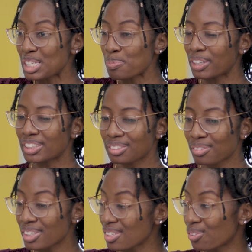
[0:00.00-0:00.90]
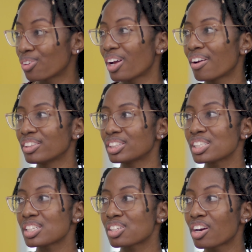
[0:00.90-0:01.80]
especially with school having
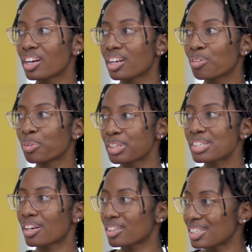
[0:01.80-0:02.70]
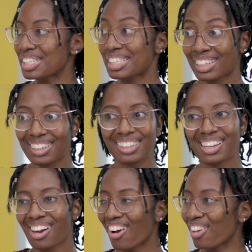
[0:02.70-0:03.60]
just started, we start to see
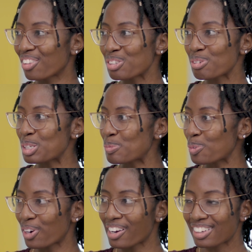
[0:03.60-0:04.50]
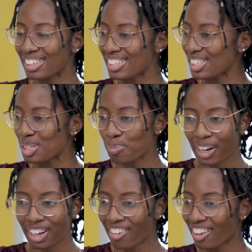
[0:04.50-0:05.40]
all those respiratory illnesses
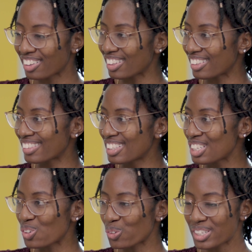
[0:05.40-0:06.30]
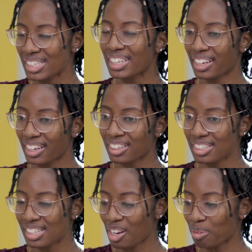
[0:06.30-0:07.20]
spreading around the schools and daycares.
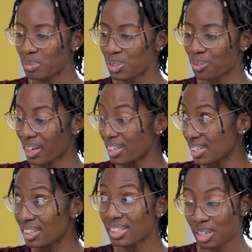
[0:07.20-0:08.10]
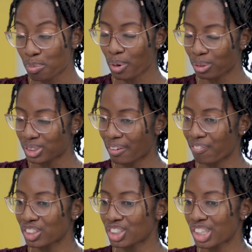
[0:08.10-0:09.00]
So yes, it is approaching
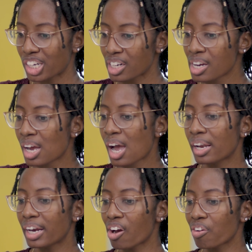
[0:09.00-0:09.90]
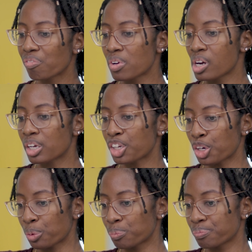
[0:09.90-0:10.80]
for sure. Now,
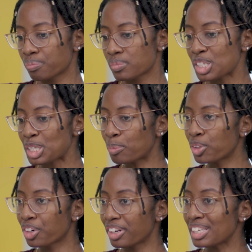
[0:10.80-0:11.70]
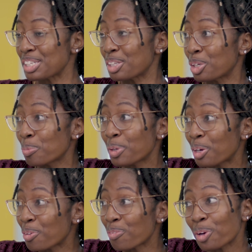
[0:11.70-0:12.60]
to some degree, it's a little bit
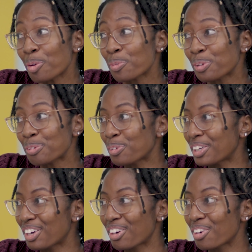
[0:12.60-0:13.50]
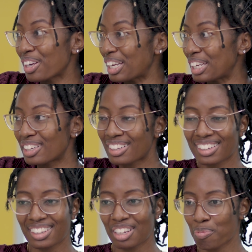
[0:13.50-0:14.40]
unavoidable when you're in
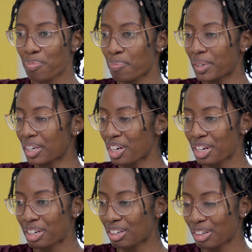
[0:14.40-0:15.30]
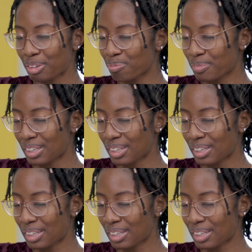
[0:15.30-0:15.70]
bigger or